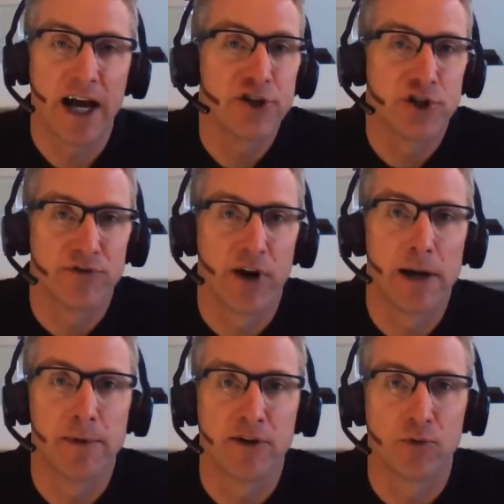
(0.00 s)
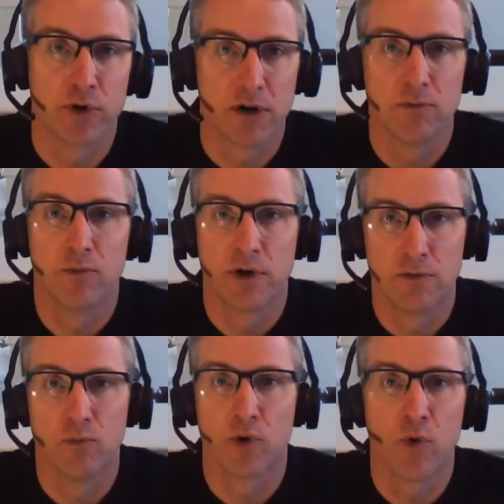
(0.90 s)
Azure environment would
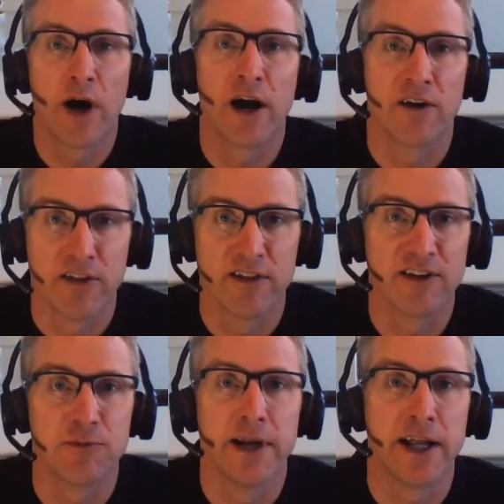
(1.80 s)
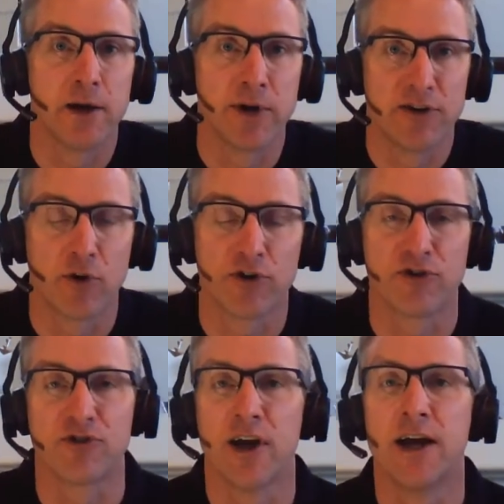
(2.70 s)
require this many
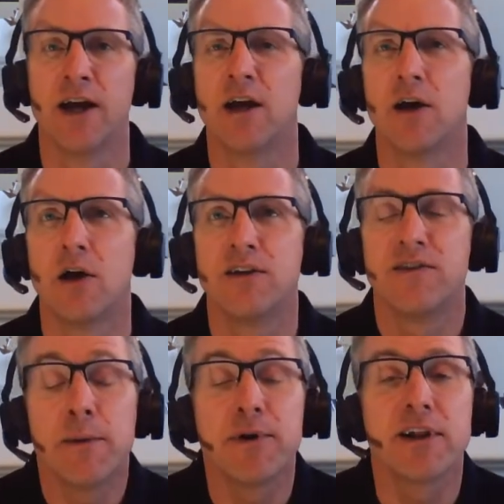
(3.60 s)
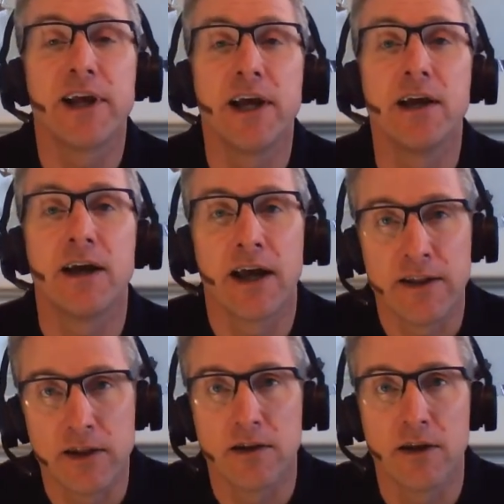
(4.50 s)
resources. Typically
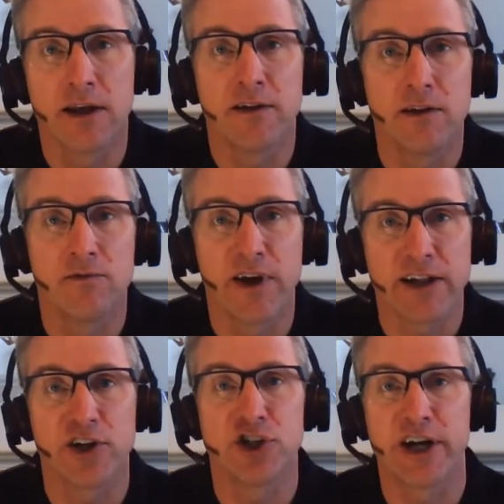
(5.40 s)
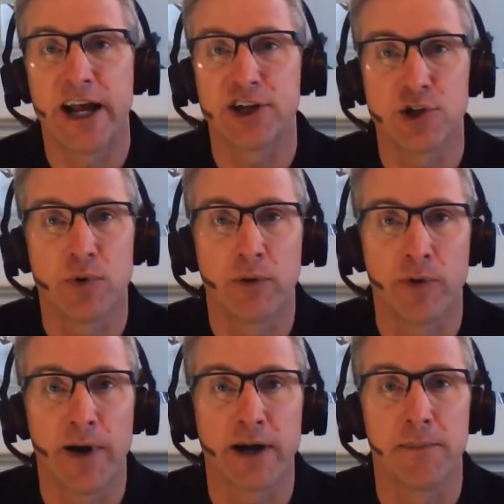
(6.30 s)
in Vantage on Azure, what
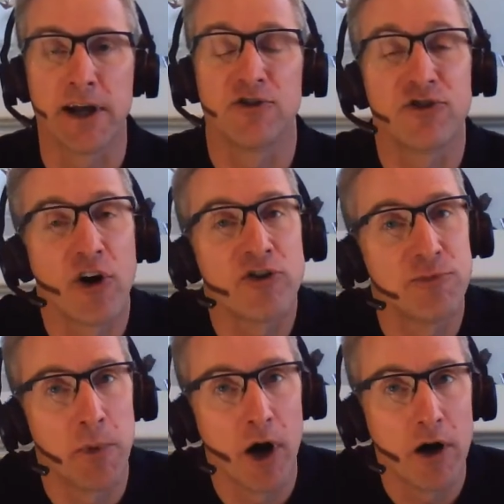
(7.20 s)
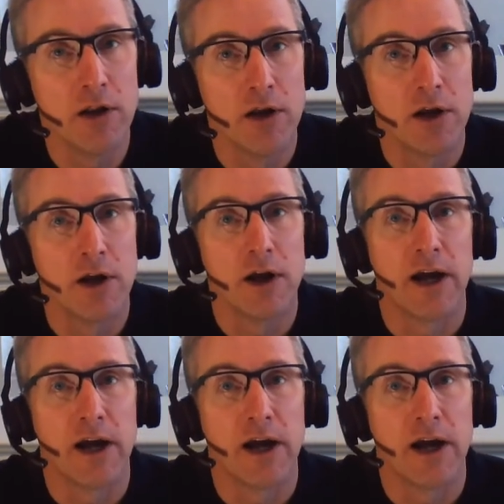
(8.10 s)
we recommend, start small,